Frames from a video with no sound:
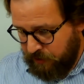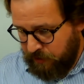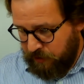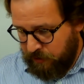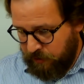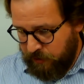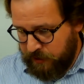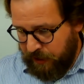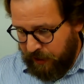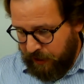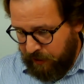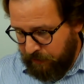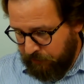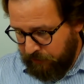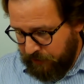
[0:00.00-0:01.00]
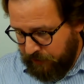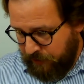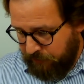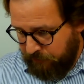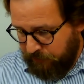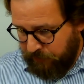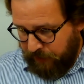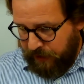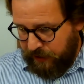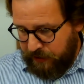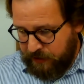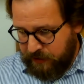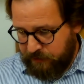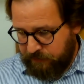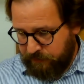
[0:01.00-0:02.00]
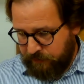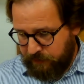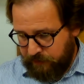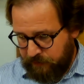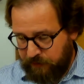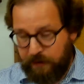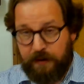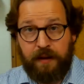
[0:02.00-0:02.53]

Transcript: who is able to give thanks for